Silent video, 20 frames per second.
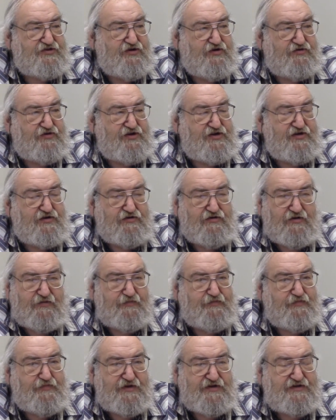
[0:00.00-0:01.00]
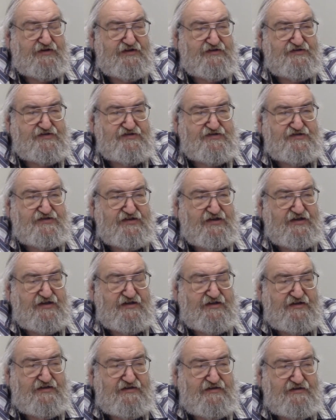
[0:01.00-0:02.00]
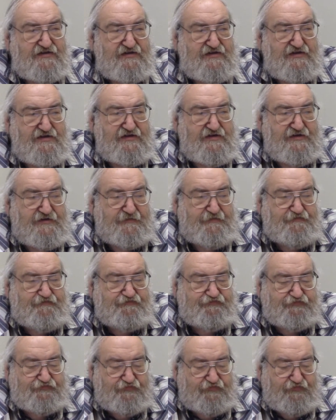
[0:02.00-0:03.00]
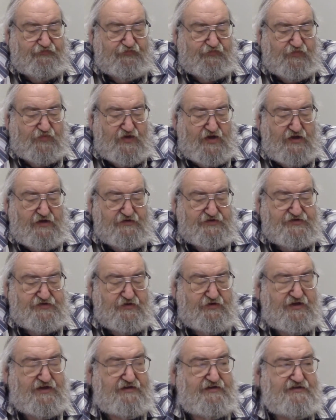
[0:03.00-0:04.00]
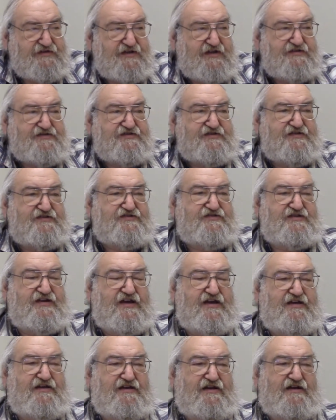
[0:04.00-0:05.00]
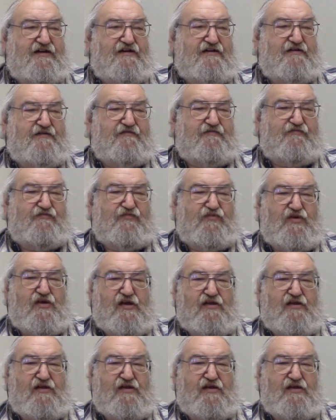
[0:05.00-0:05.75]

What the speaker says: go to Europe. But it's so it's a